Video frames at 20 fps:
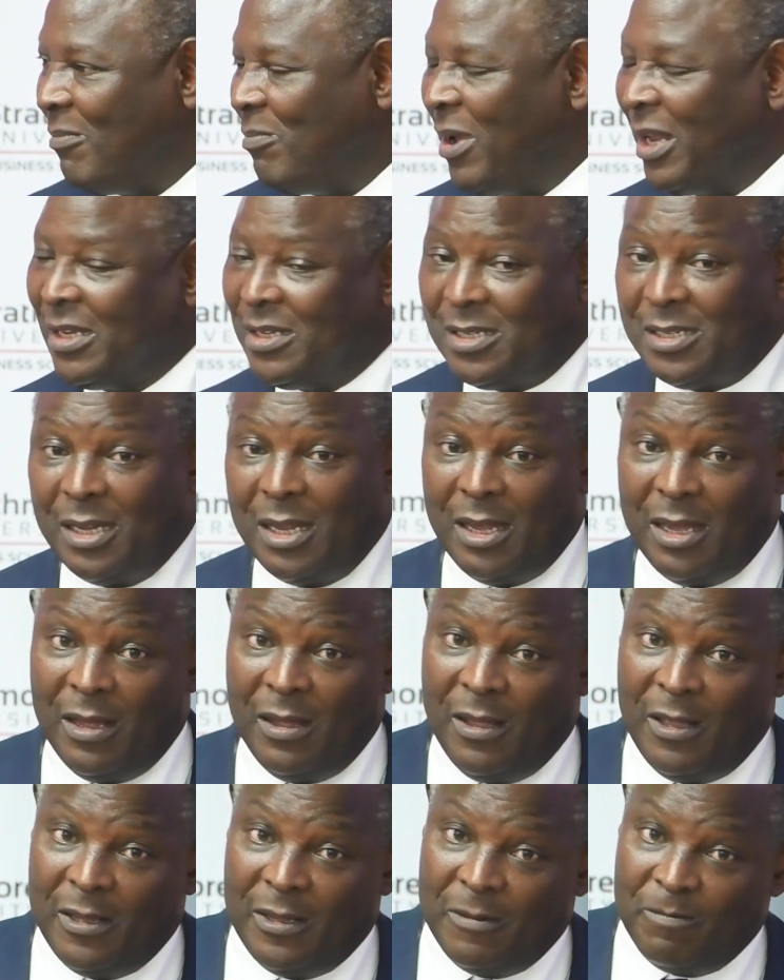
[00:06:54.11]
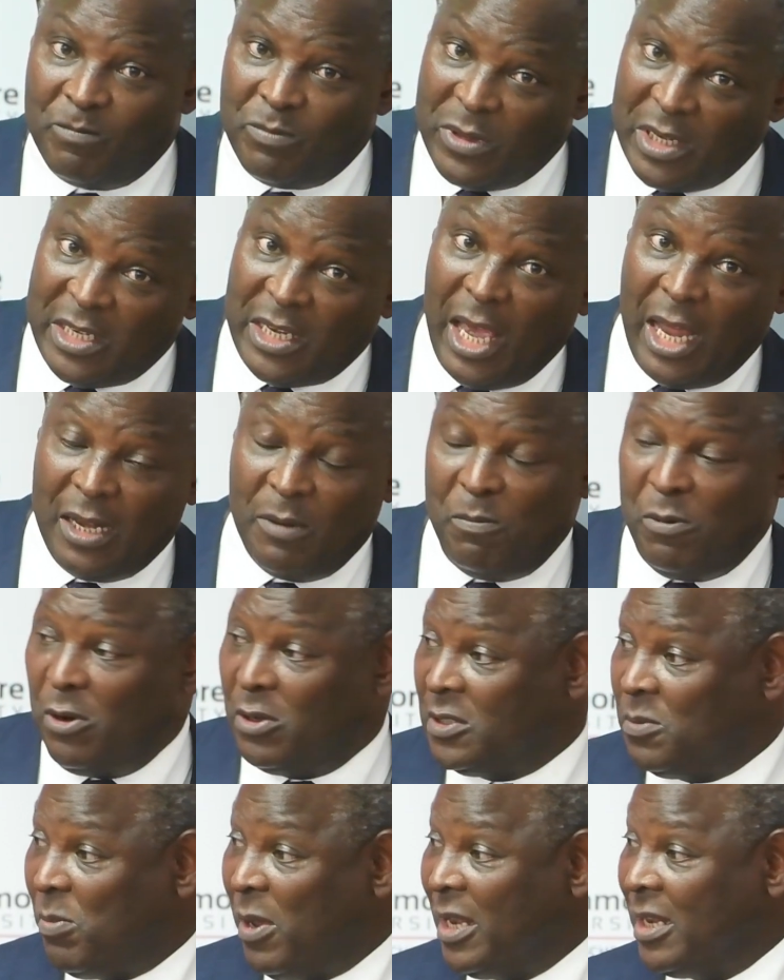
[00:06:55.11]
But shared
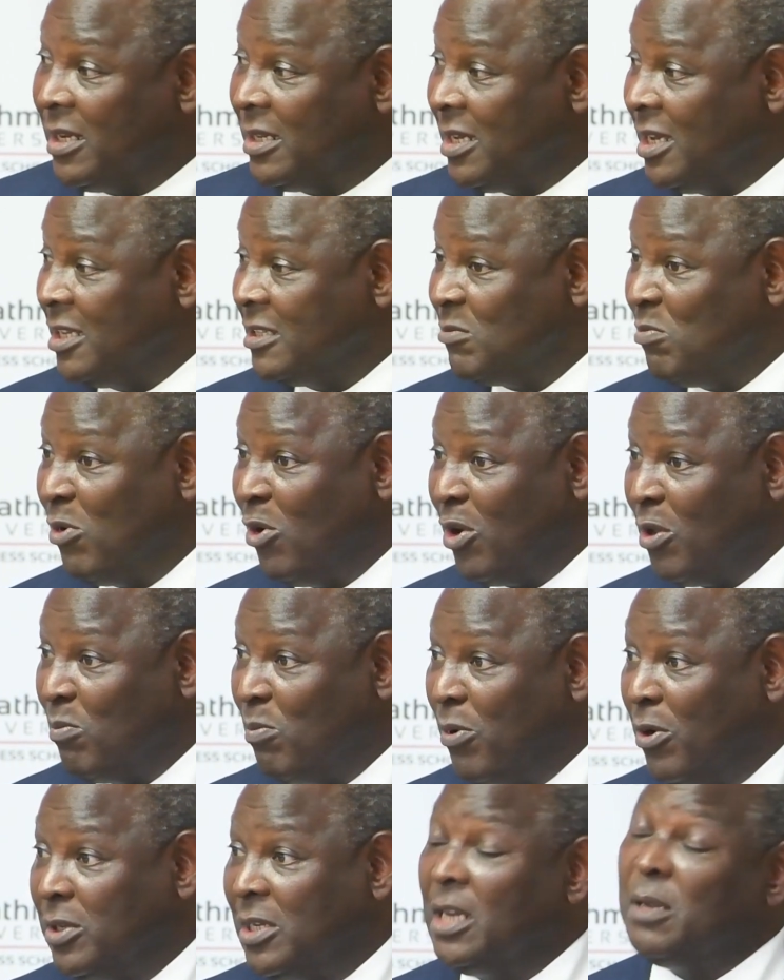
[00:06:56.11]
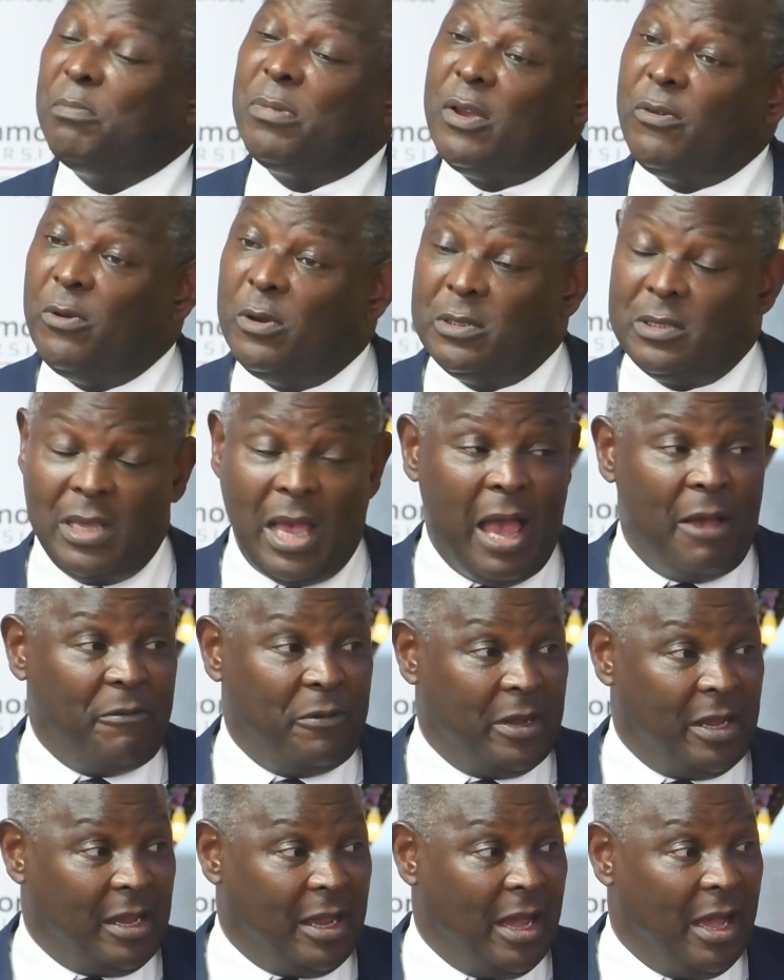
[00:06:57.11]
prosperity is more important because
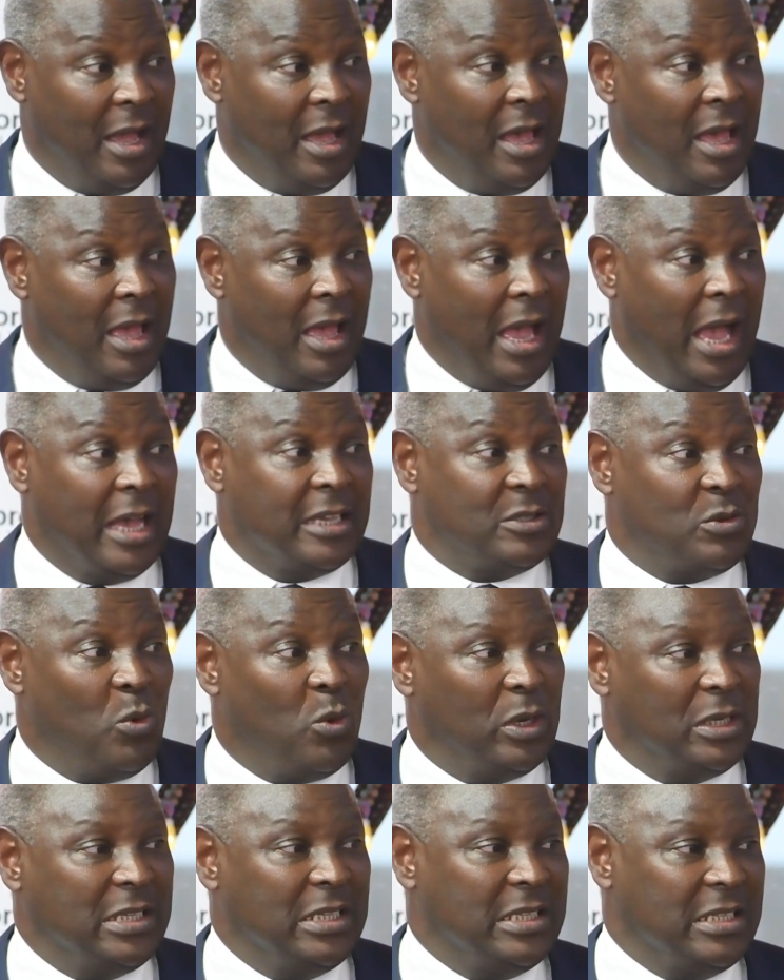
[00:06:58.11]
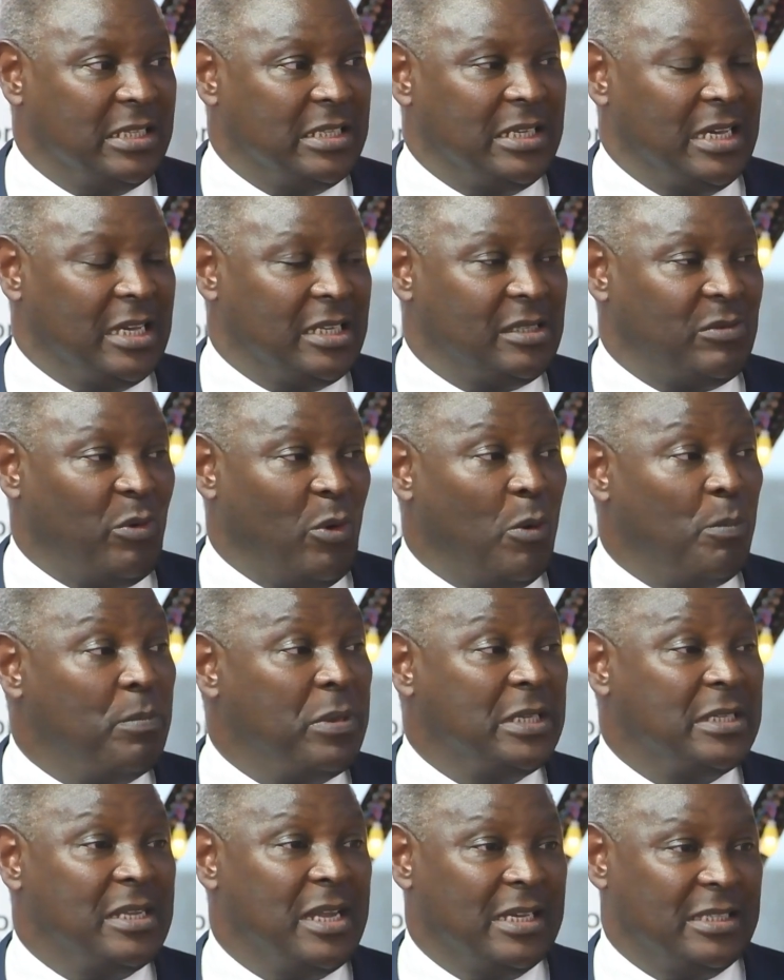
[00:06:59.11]
Africa has what it takes for
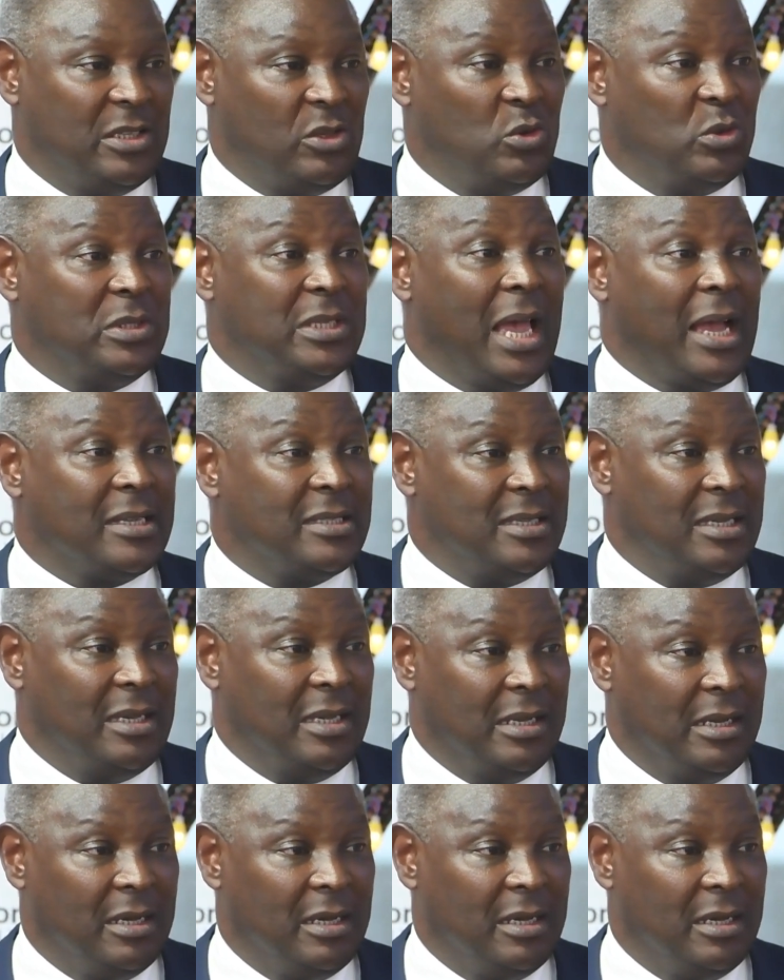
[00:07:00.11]
business to succeed.